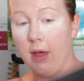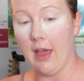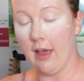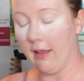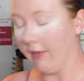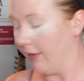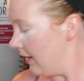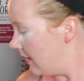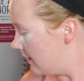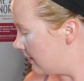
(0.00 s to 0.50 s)

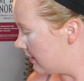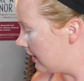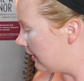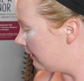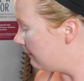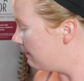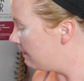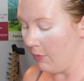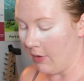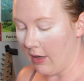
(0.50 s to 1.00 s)
palette,
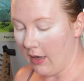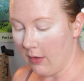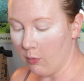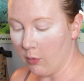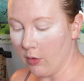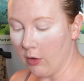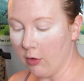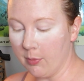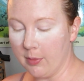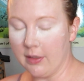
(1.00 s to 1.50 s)
but I
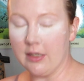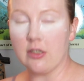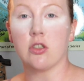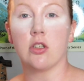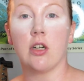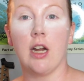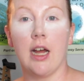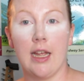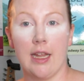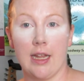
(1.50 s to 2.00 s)
will be
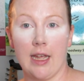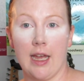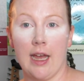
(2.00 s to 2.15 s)
trying